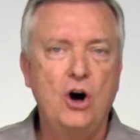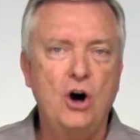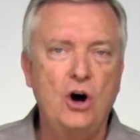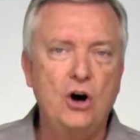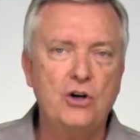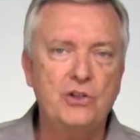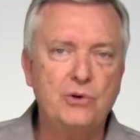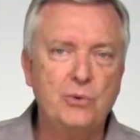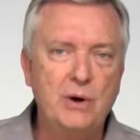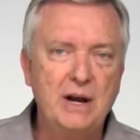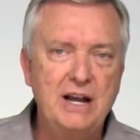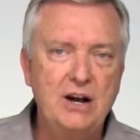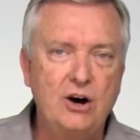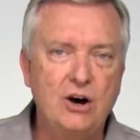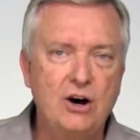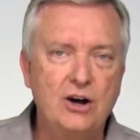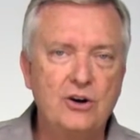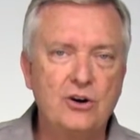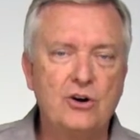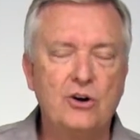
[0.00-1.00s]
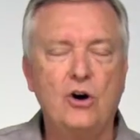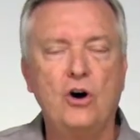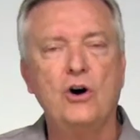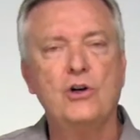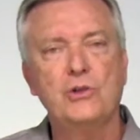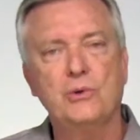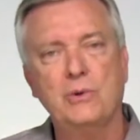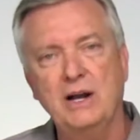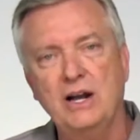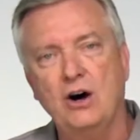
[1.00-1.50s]
all the way on or all
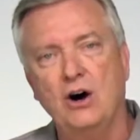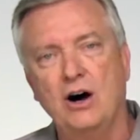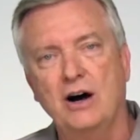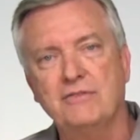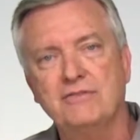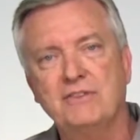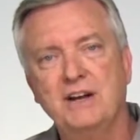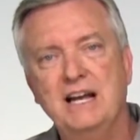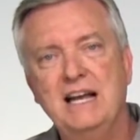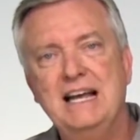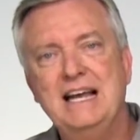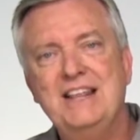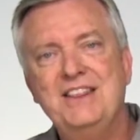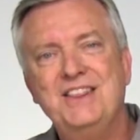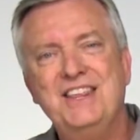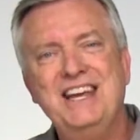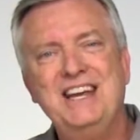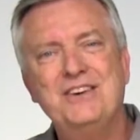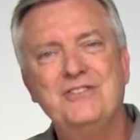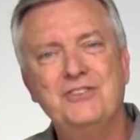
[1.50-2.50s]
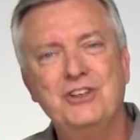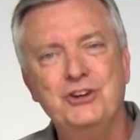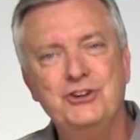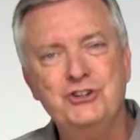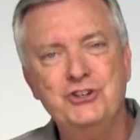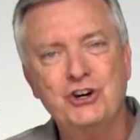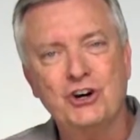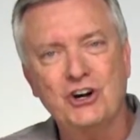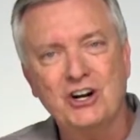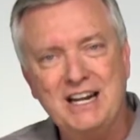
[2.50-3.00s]
the way off. Think of the
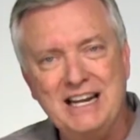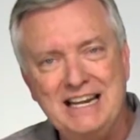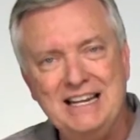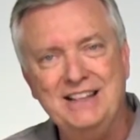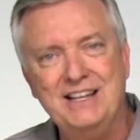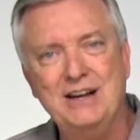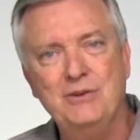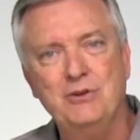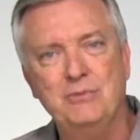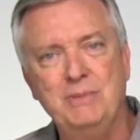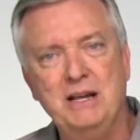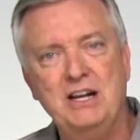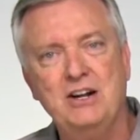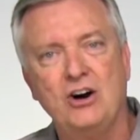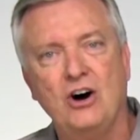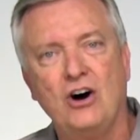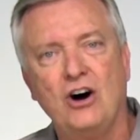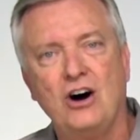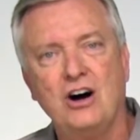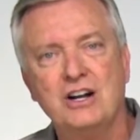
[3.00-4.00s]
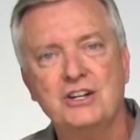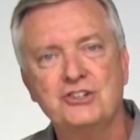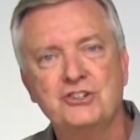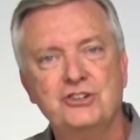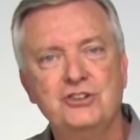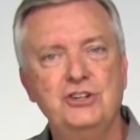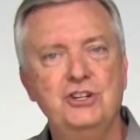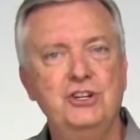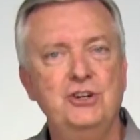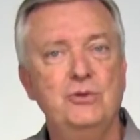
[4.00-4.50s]
jerking that would be caused
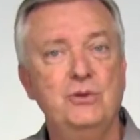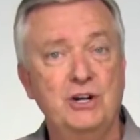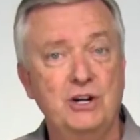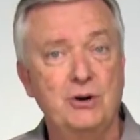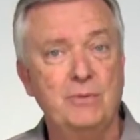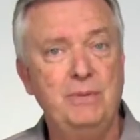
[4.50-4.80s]
to you and your